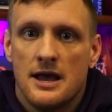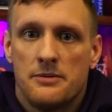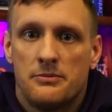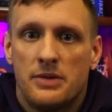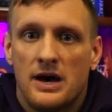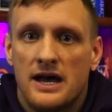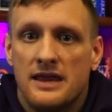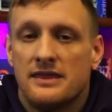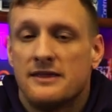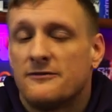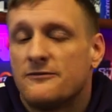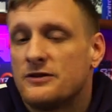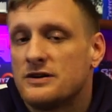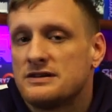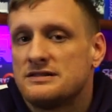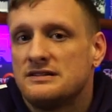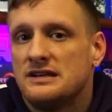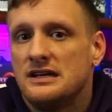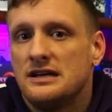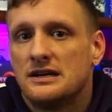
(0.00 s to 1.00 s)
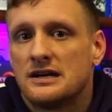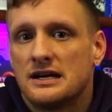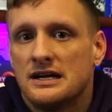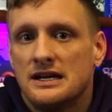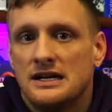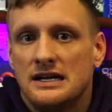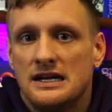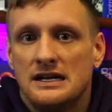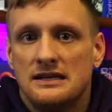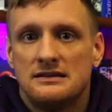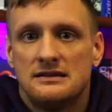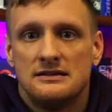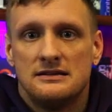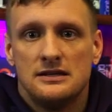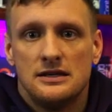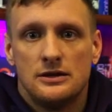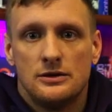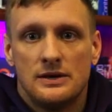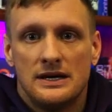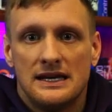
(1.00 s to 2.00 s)
But the first thing you're going to need to
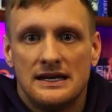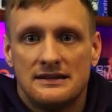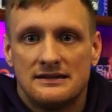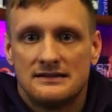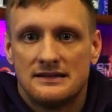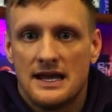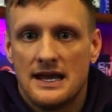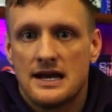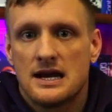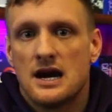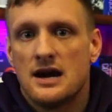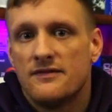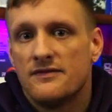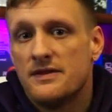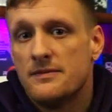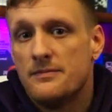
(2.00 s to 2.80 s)
do is take off